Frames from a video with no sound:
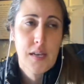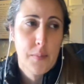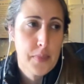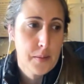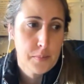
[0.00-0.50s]
to
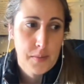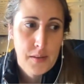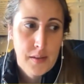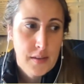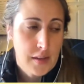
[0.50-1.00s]
help them
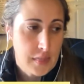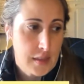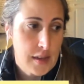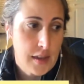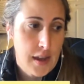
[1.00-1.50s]
get
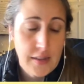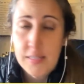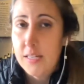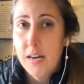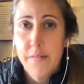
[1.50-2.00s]
the
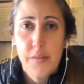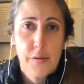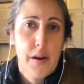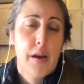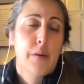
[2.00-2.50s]
idea off the
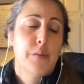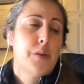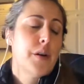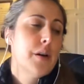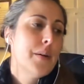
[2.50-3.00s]

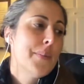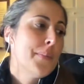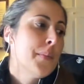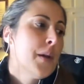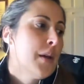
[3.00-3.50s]
ground.
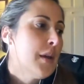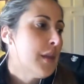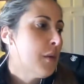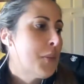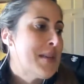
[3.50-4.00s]
Um, I
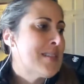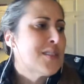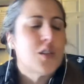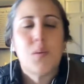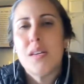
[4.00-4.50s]
think what makes
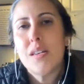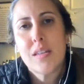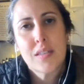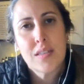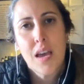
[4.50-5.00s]
us
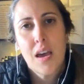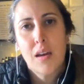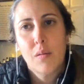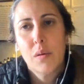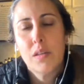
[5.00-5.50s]
unique is
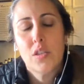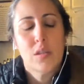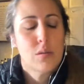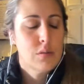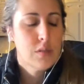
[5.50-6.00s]
that we
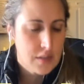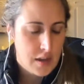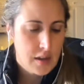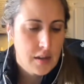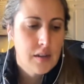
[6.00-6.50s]
do
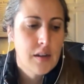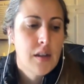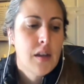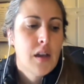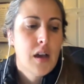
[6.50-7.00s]
design,
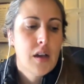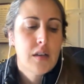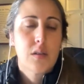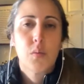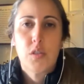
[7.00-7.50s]

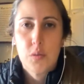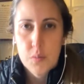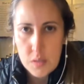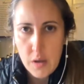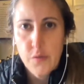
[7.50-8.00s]
uh, we do
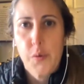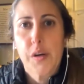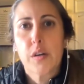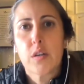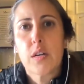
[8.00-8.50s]

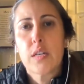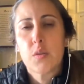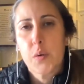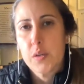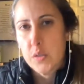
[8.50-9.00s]
software
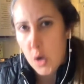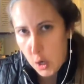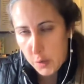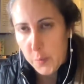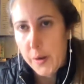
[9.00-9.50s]
as well as
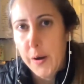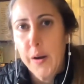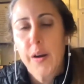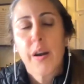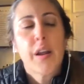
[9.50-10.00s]

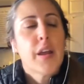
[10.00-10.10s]
hardware,